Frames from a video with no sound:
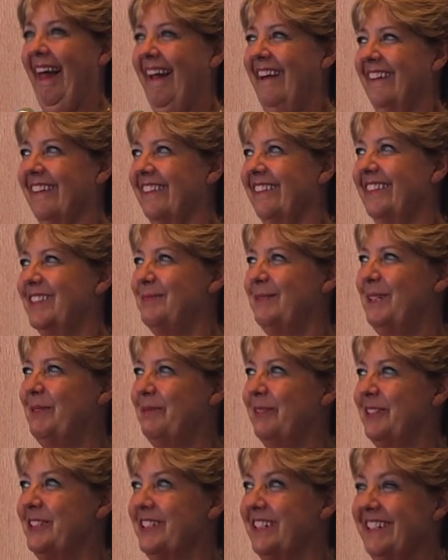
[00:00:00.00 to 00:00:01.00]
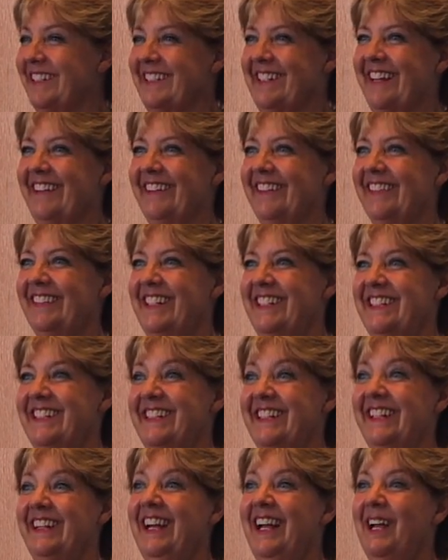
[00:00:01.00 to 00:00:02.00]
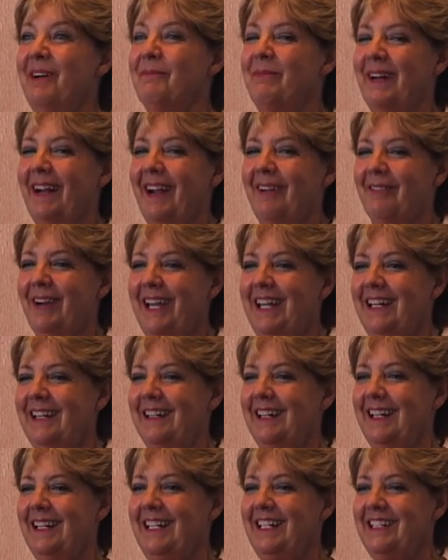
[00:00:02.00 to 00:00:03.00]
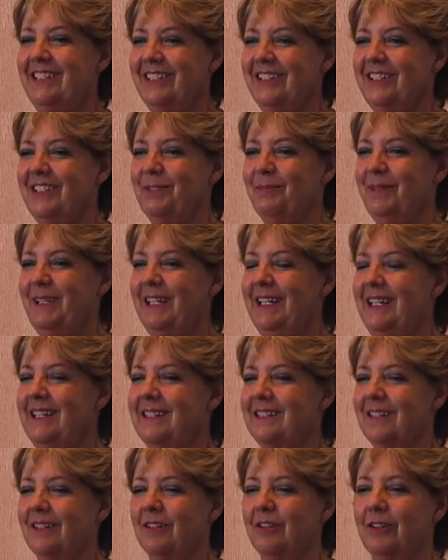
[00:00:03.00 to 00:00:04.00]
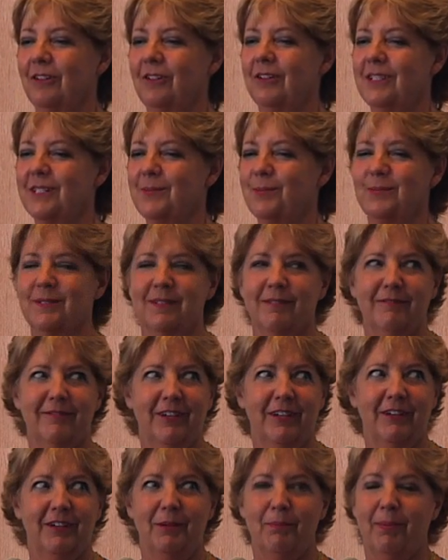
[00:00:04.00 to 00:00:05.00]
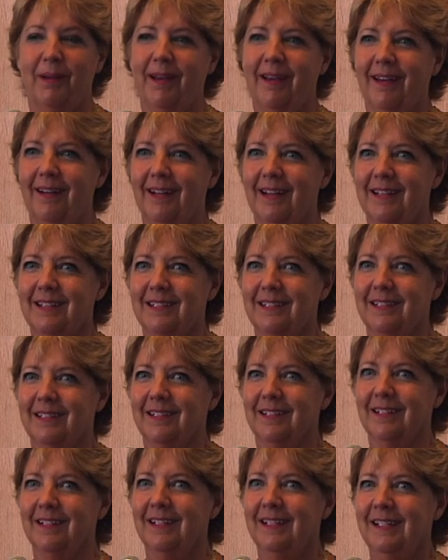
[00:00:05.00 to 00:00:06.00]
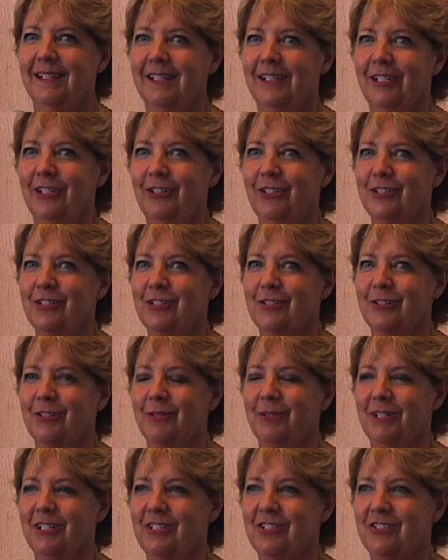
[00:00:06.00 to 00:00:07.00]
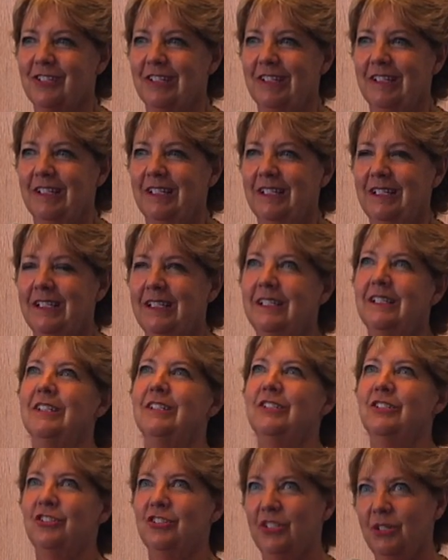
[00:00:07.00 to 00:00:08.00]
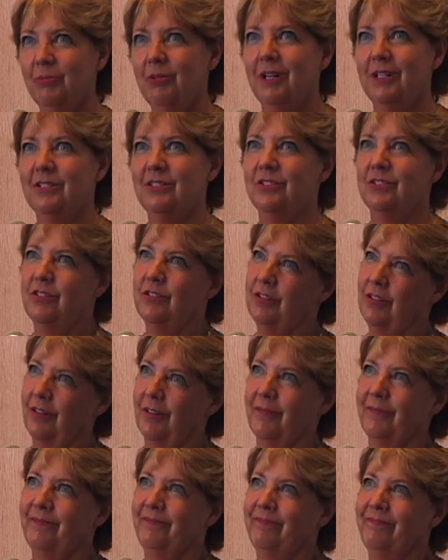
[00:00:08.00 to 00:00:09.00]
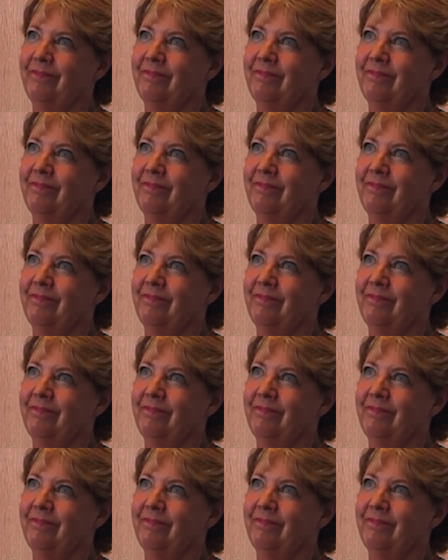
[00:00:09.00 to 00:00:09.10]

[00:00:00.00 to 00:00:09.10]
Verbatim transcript: don't speak Portuguese, I don't know what she said, but I waited, and he turned to me and he said, "Oh, this was a very bad idea. Here's her question. She wants to know,